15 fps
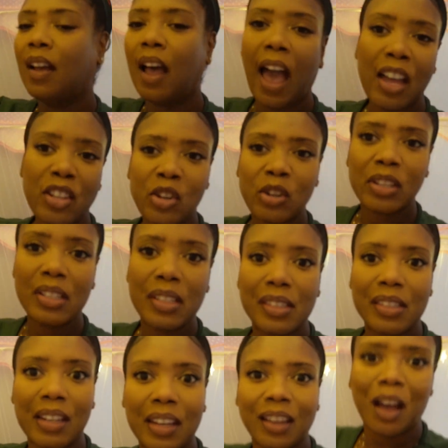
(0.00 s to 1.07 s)
As you can
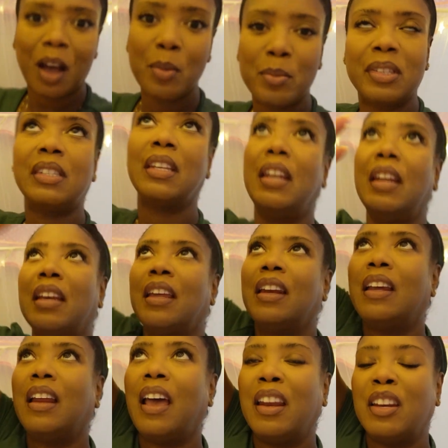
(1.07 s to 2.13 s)
see, I'm sitting in
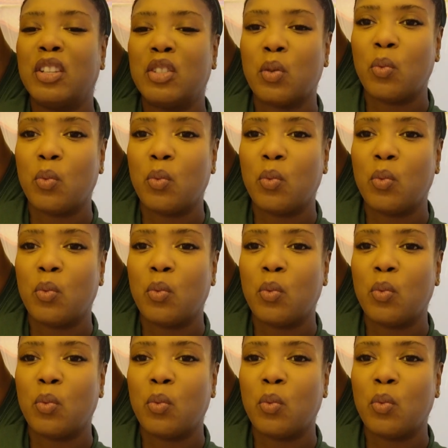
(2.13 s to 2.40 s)
it and it's